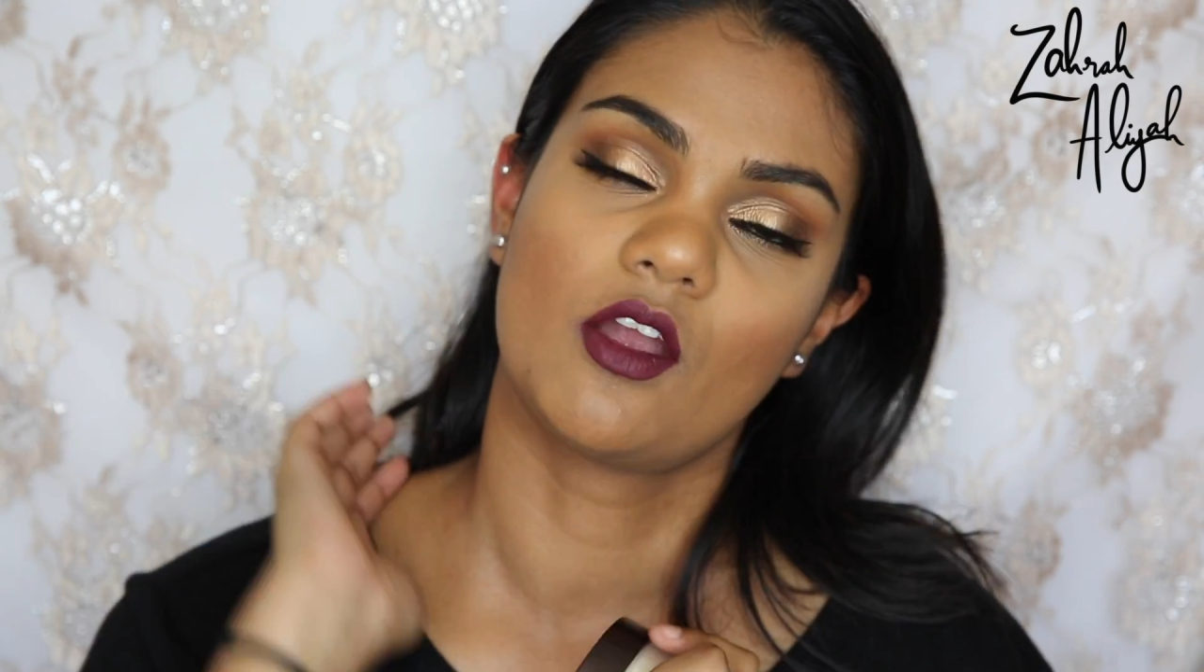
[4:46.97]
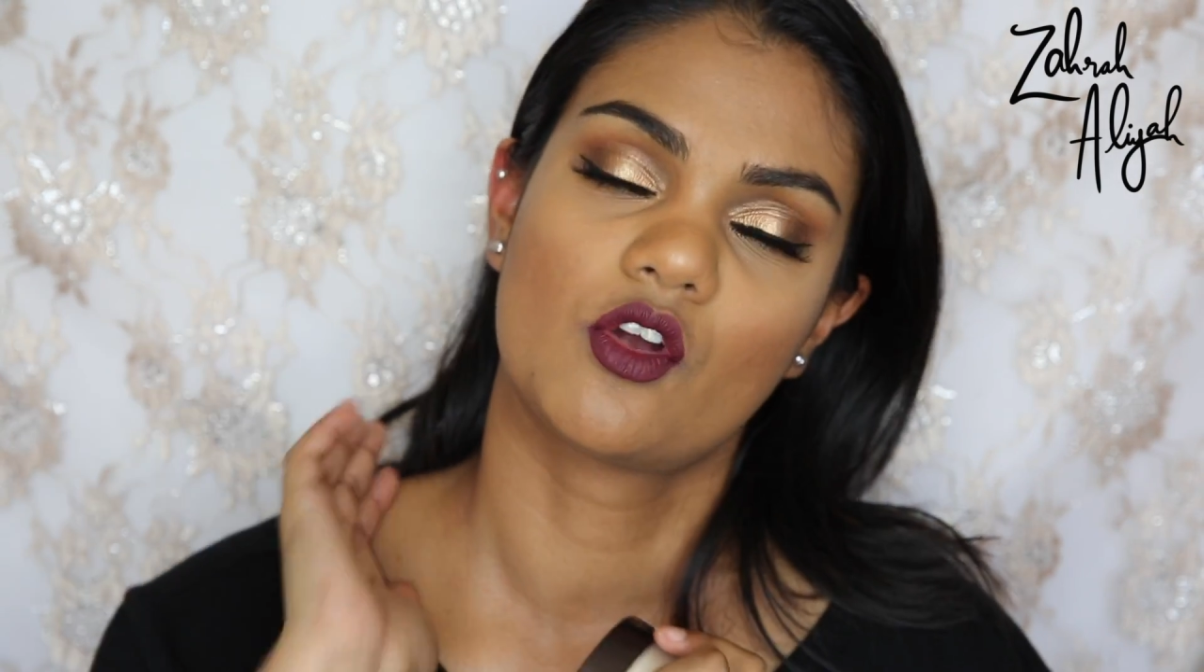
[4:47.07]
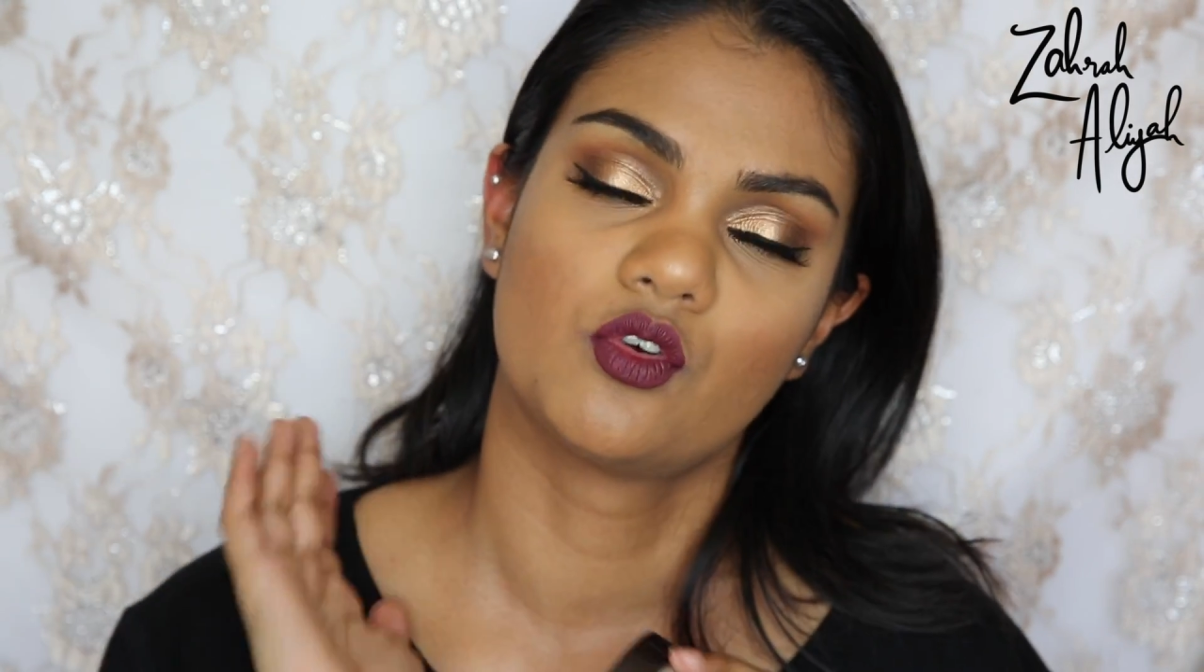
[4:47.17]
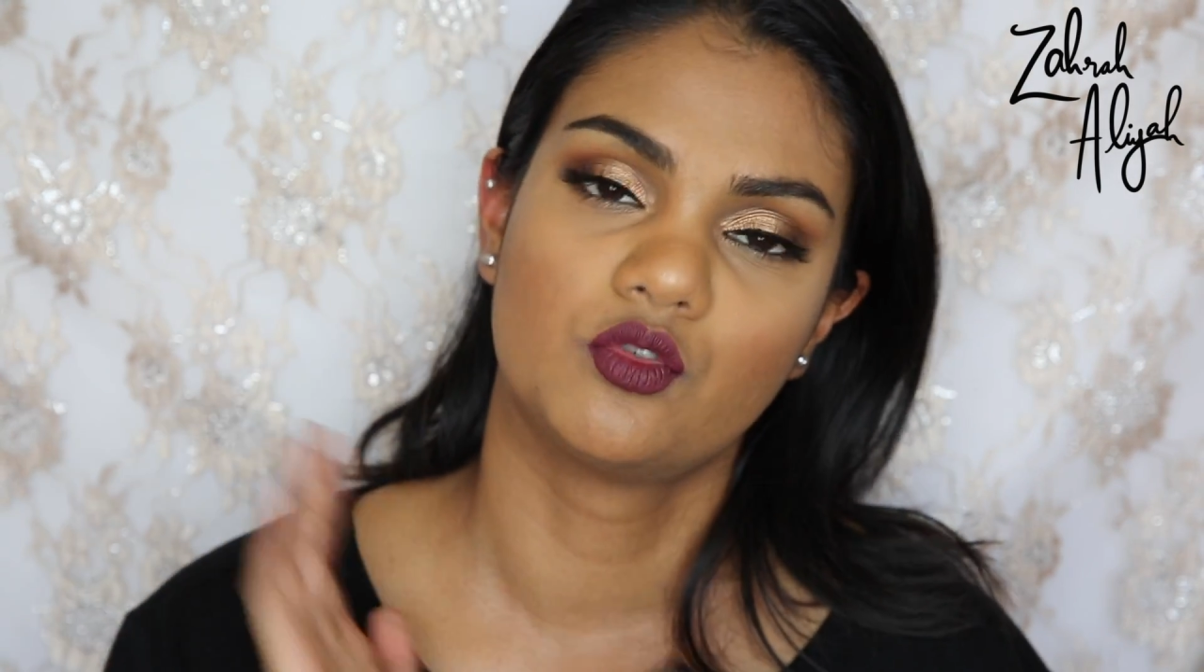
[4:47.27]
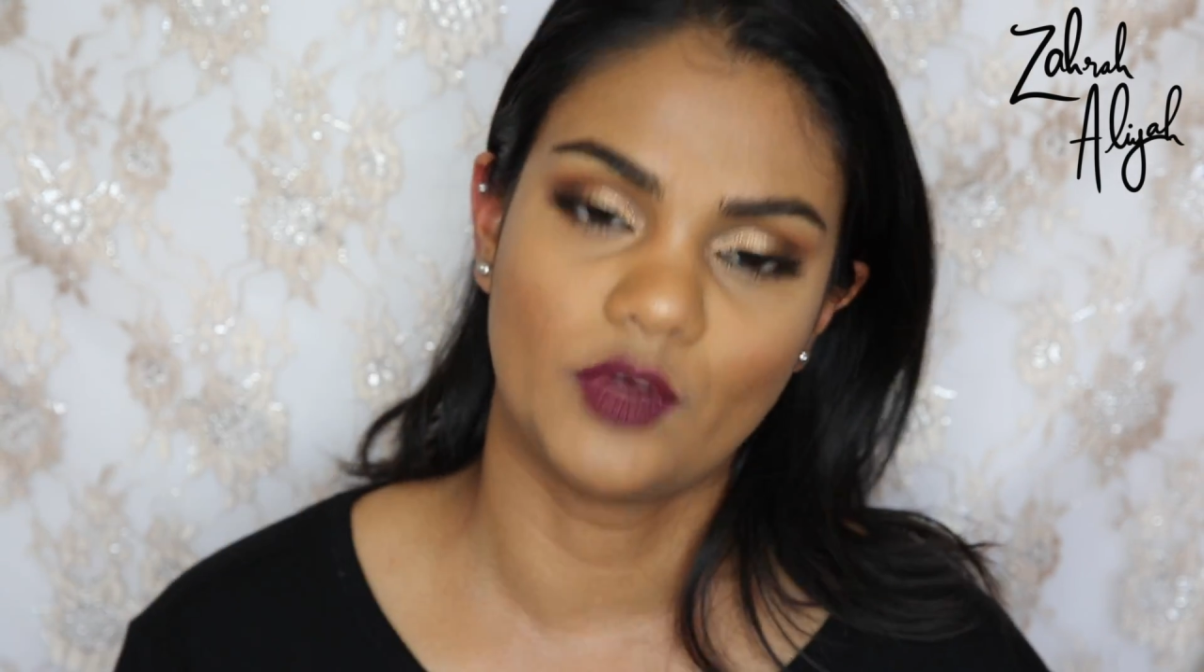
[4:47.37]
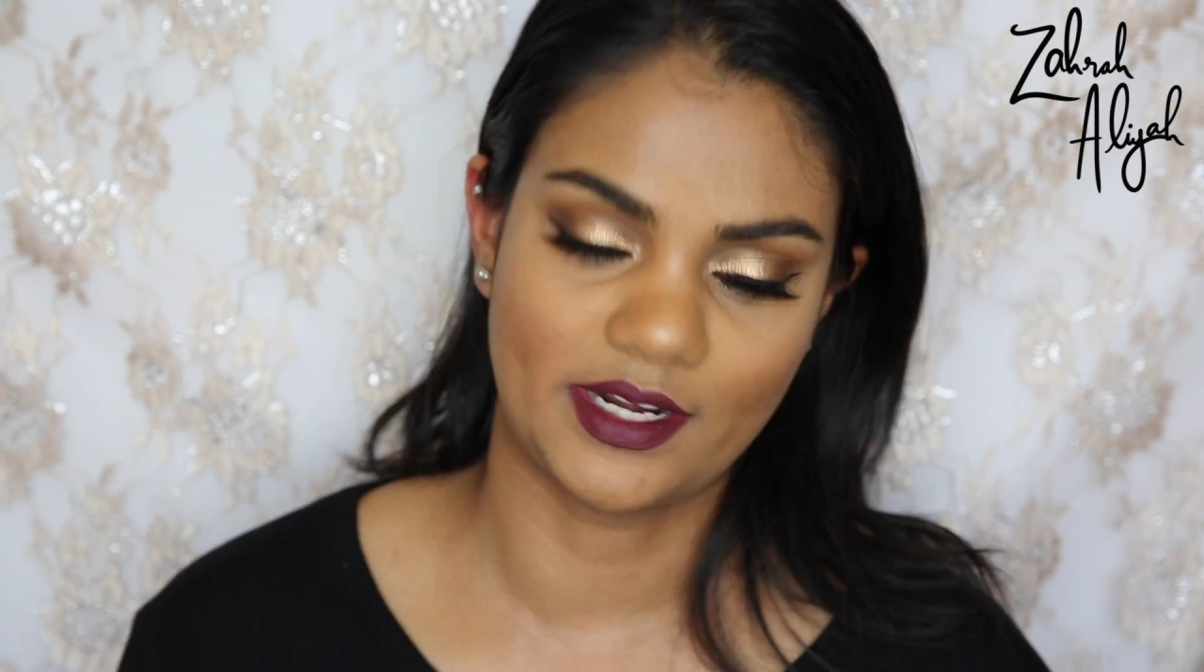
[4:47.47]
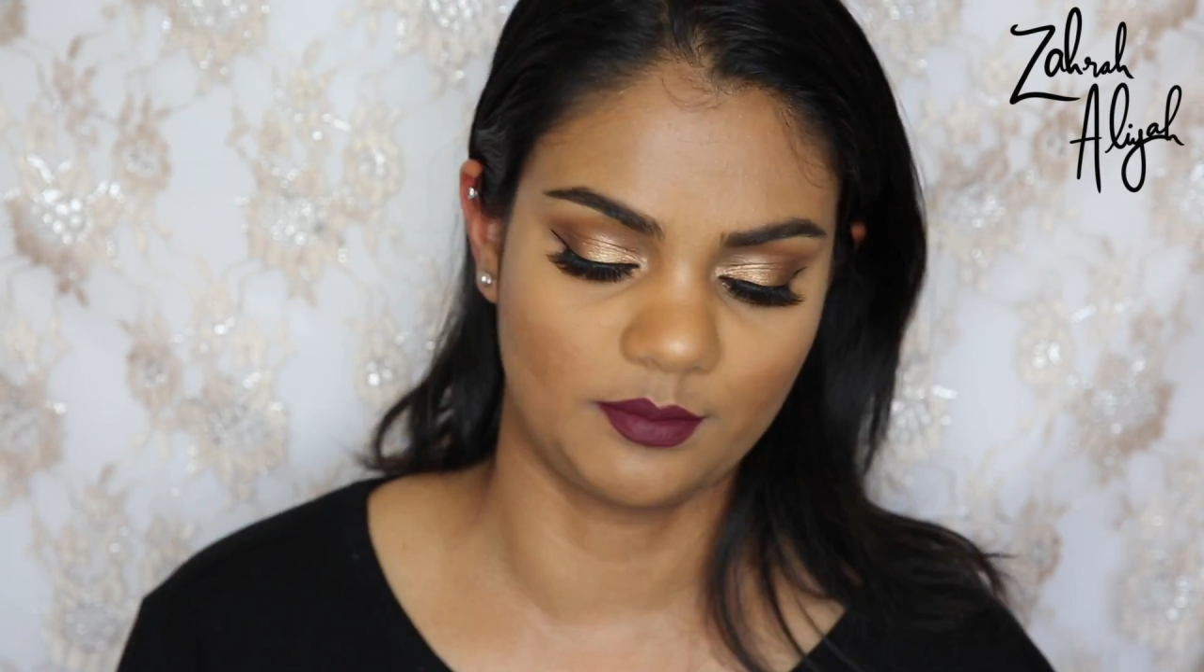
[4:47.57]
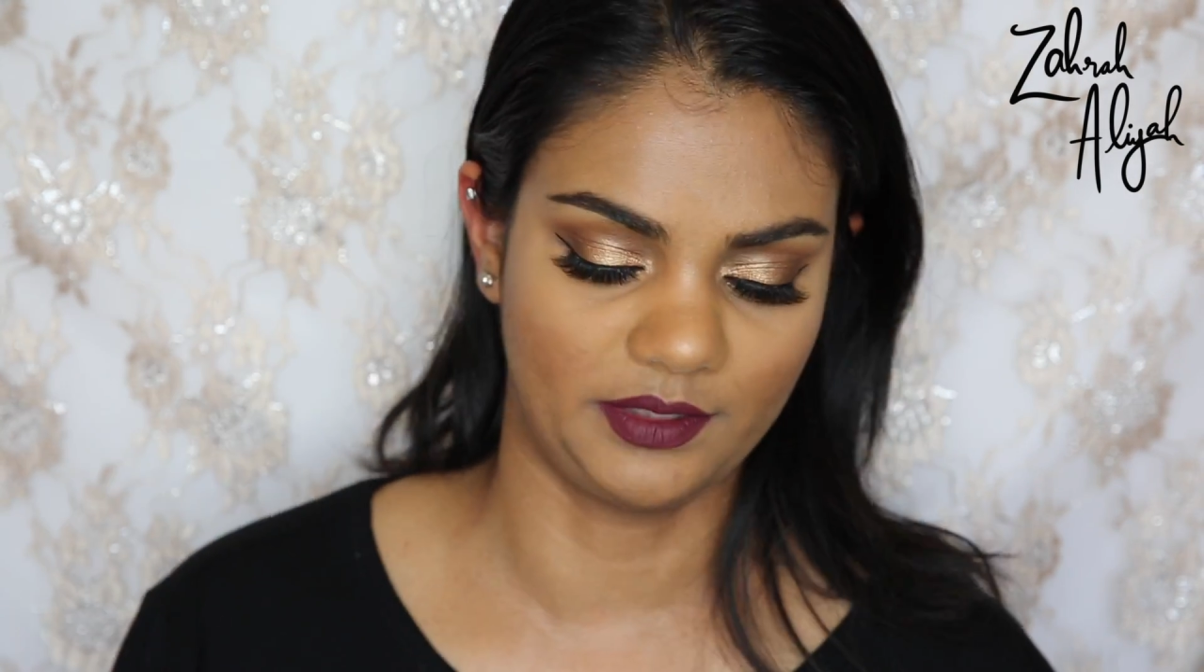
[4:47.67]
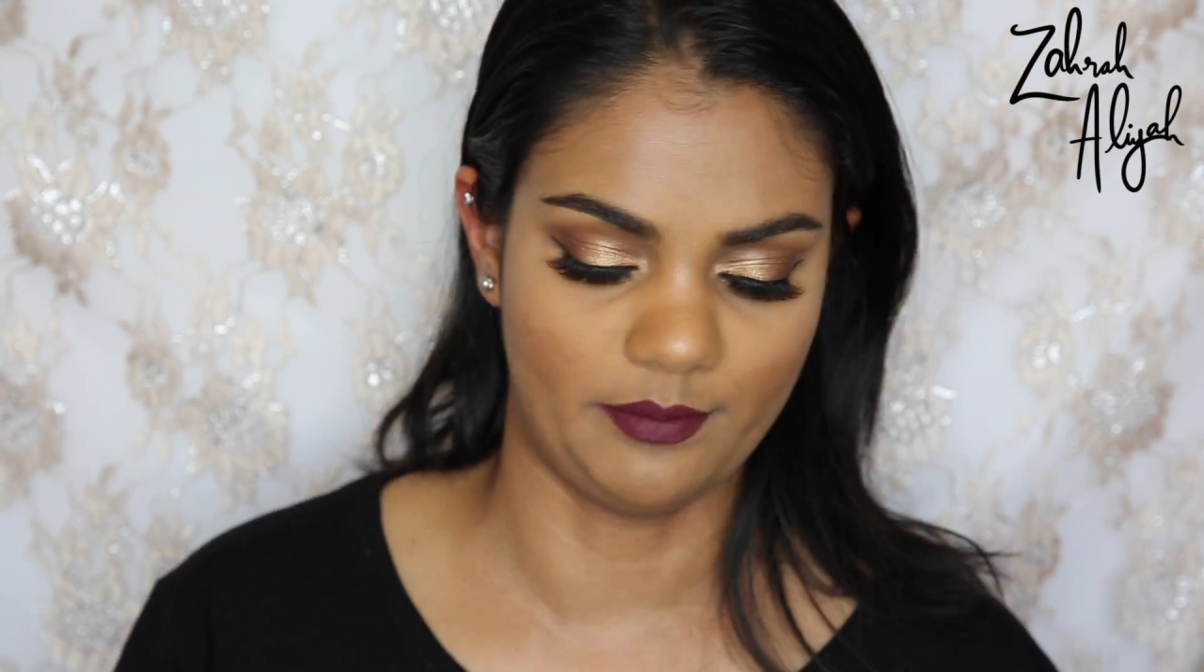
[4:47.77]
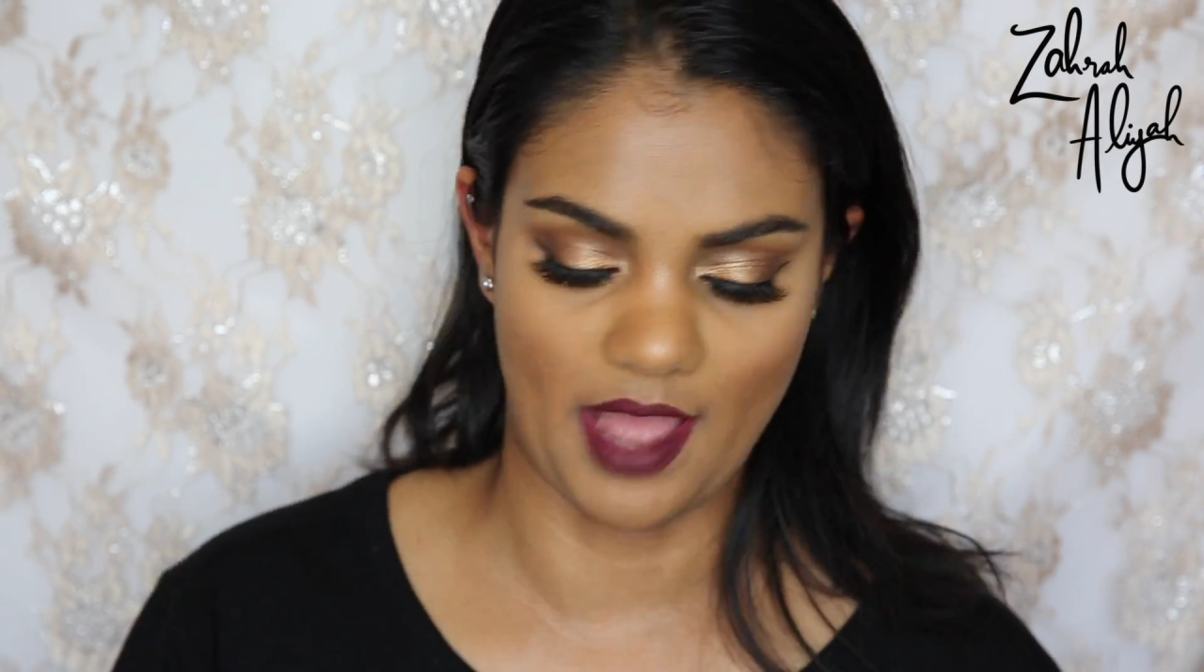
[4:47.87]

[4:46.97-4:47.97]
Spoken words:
incredibly